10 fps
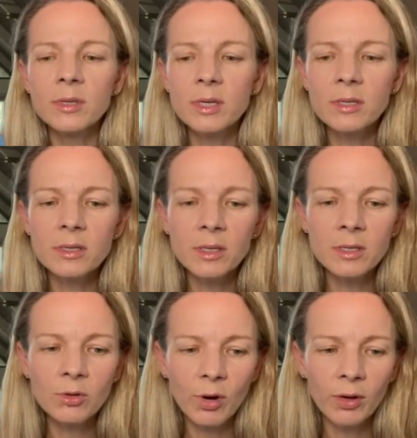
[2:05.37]
This
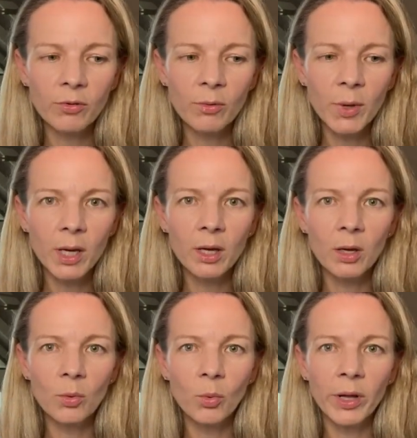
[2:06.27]
is great for
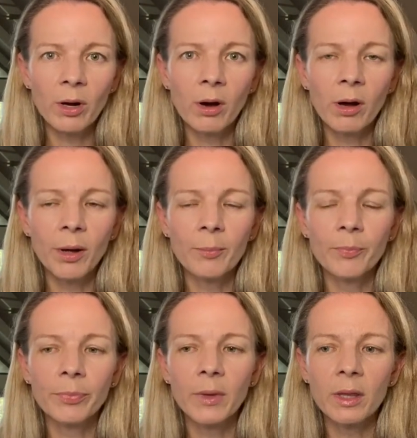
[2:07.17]
me when
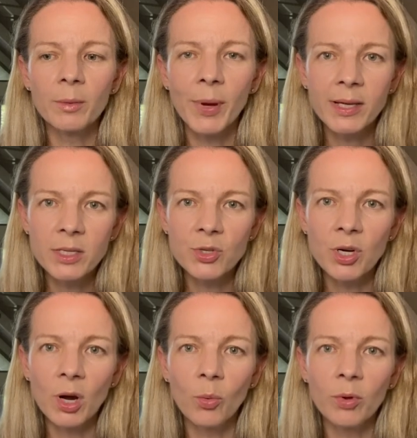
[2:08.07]
I'm the
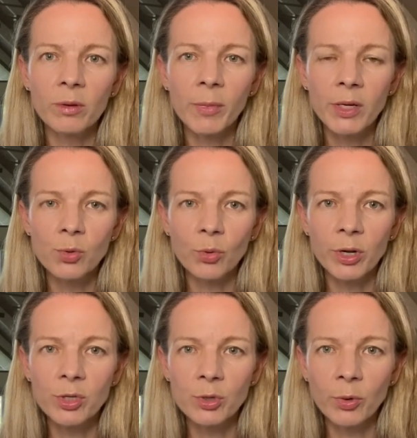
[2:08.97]
passenger with my
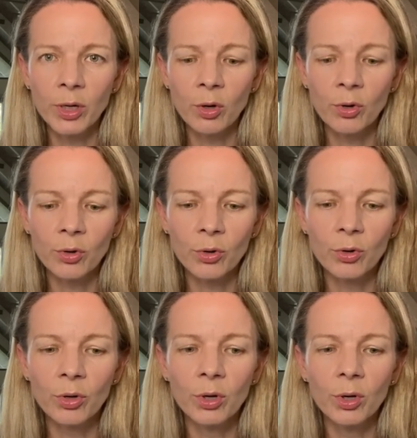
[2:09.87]
daughter doing
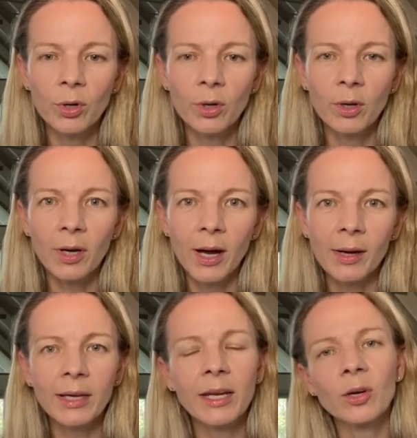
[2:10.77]
her,
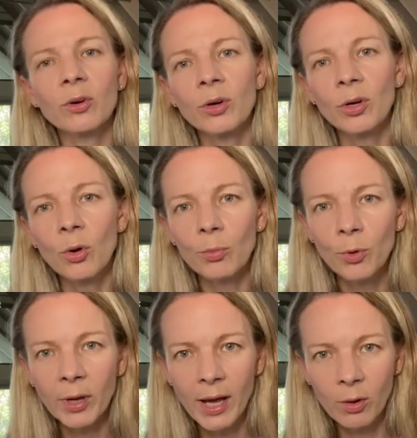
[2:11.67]
getting her
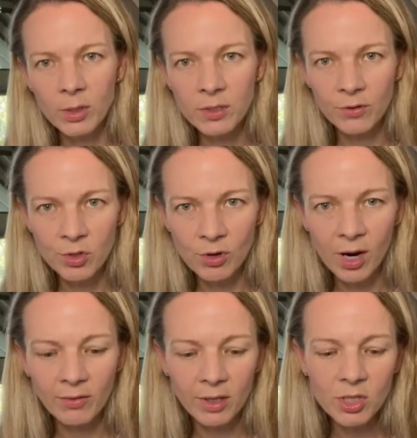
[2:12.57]
logbook hours for
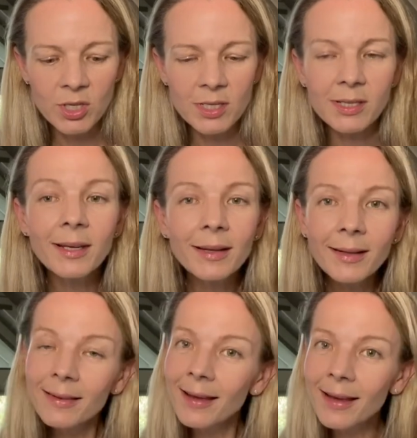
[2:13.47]
driving. She's
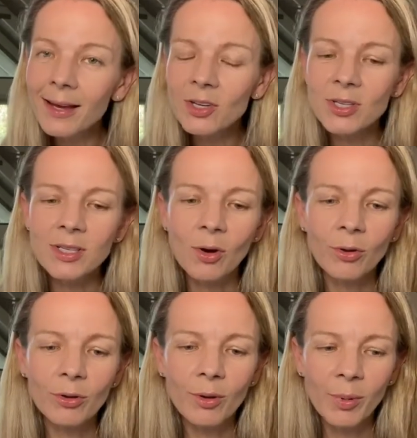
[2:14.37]
nearly there. She's
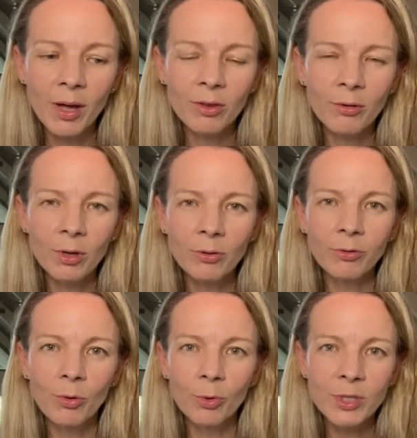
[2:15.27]
got about 3 or
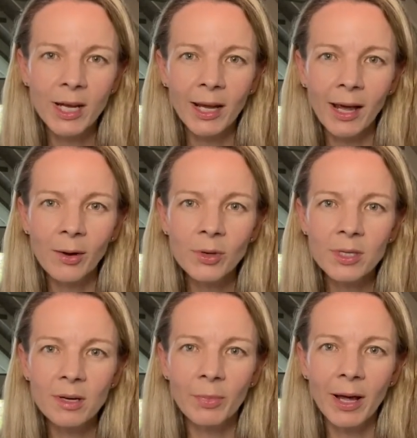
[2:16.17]
4 more day
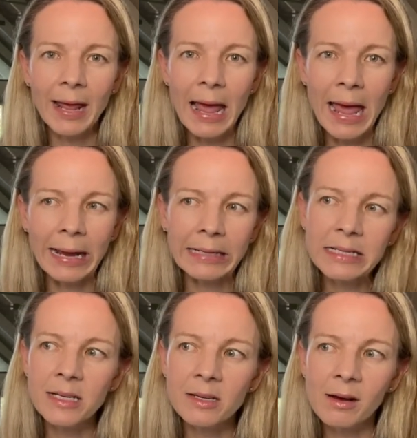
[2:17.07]
hours and about
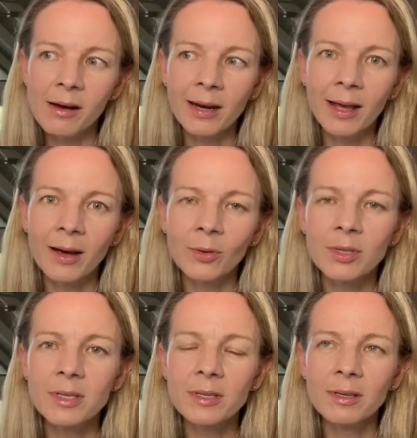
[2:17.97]
8, 9
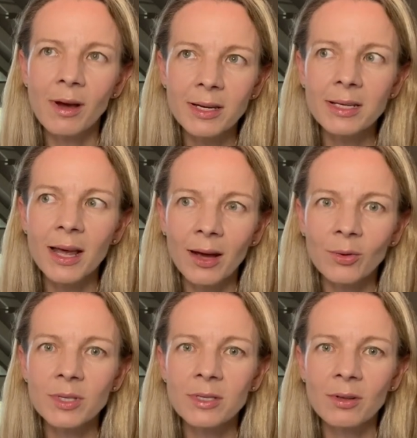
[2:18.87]
hours, night
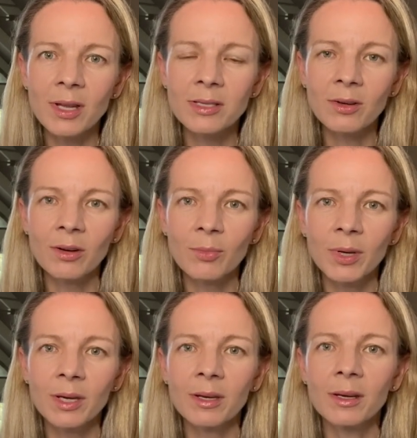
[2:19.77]
hours. So that's going to
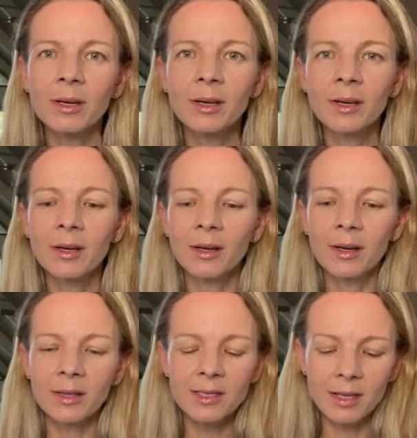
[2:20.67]
be,
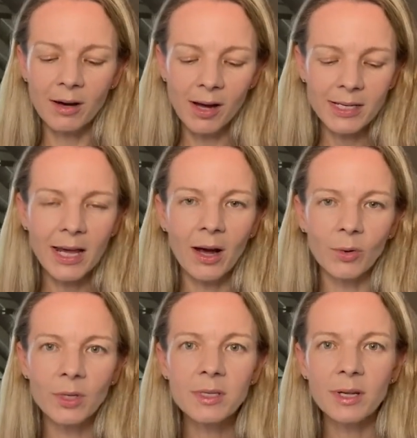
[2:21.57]
it's the night
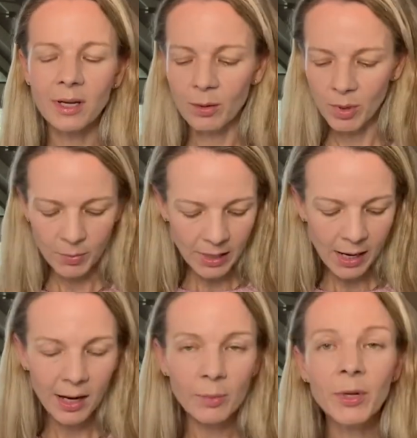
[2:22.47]
hours that are going to be a bit
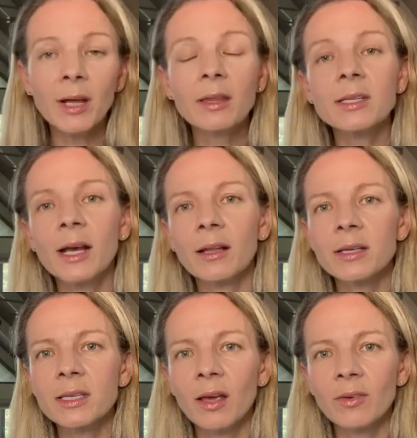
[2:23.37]
harder. But now that
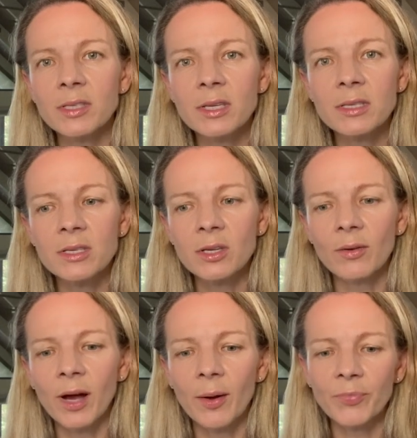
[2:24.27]
daylight savings has
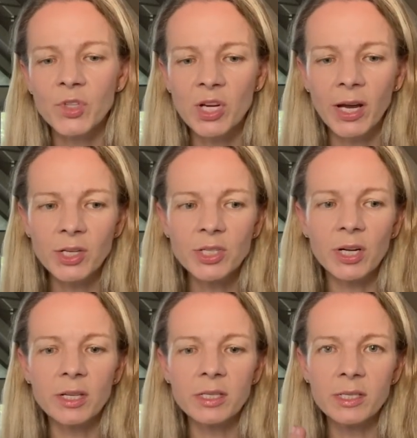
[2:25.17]
changed
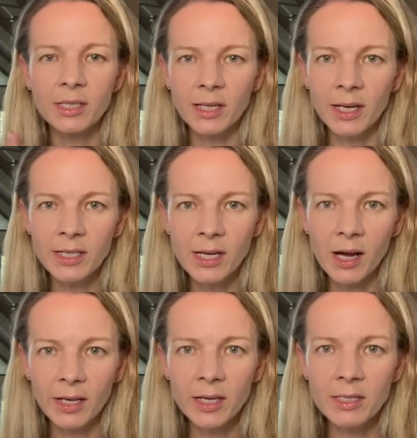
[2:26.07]
and it's getting
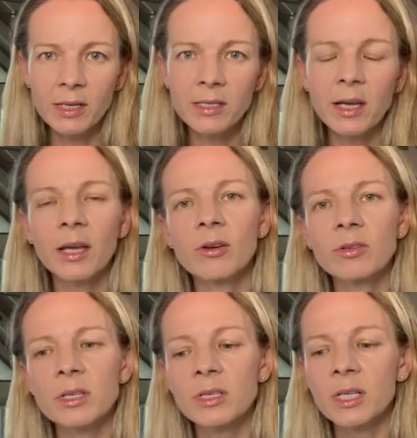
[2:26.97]
dark here, sunset here
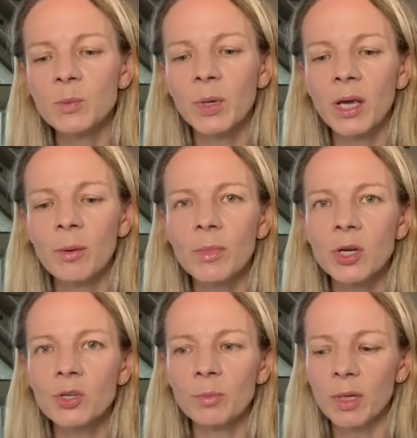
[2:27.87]
is at 6 p.m,
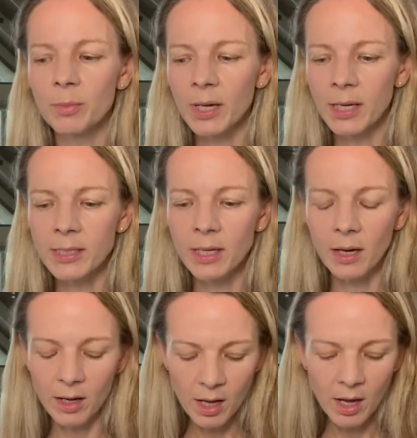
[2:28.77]
that should be a bit easier.